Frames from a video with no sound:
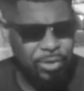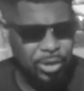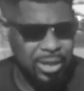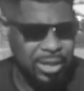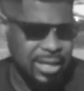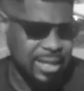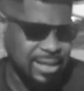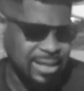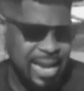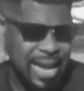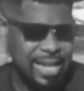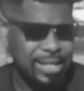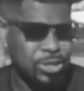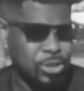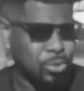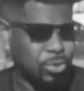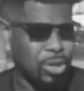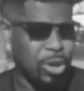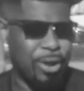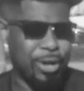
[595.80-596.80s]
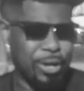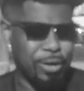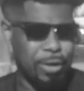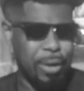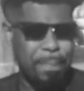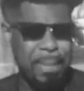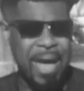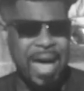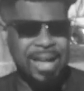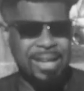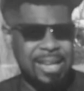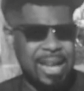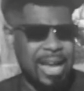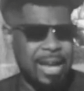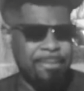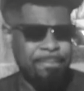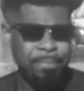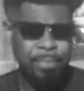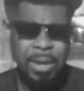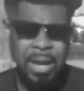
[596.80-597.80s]
on a good day, 230 on a bad
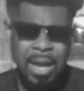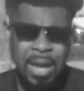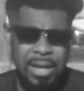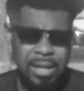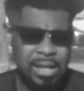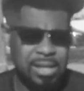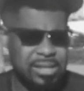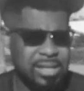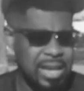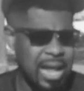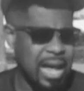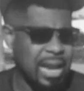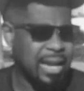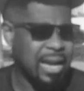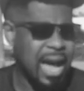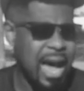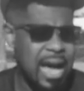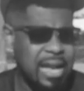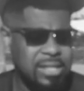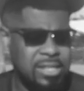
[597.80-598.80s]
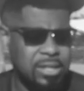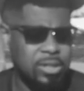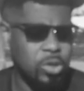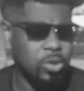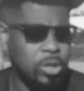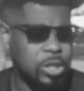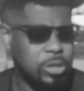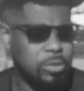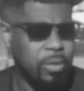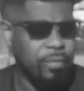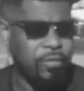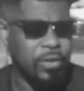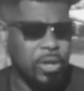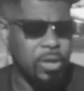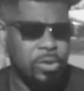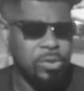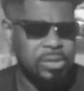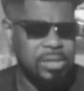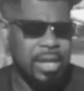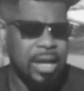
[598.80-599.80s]
day. There's a lot of guys that do these
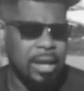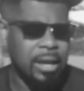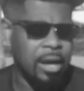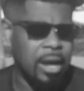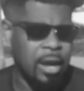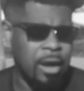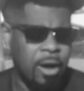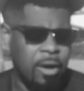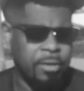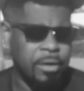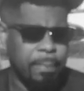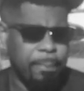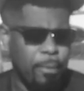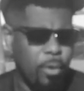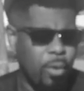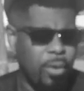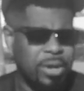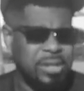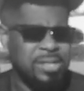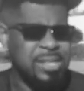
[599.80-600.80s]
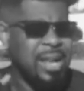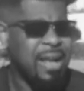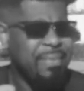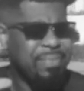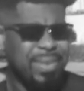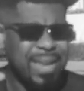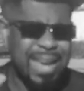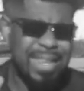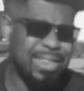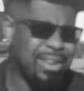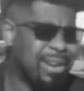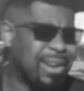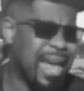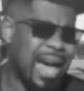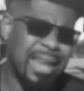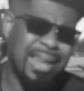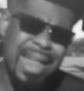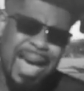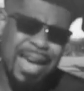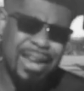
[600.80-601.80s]
reviews and they of the boards, and they're a
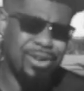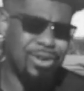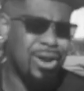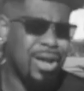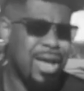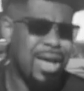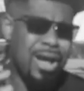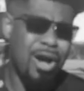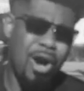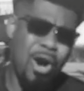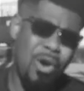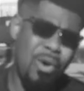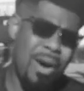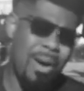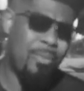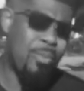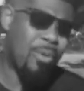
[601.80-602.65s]
lot lighter. Oh, I'm